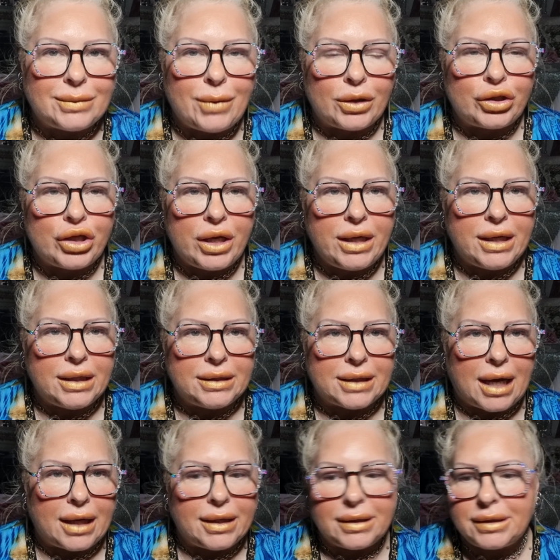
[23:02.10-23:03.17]
is my cheating
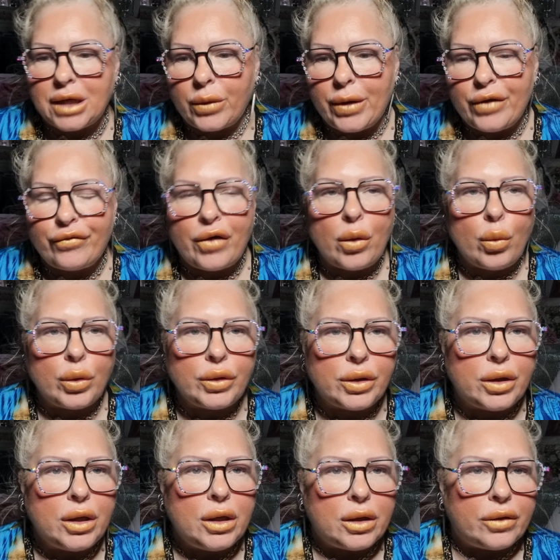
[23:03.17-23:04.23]
day. So if I want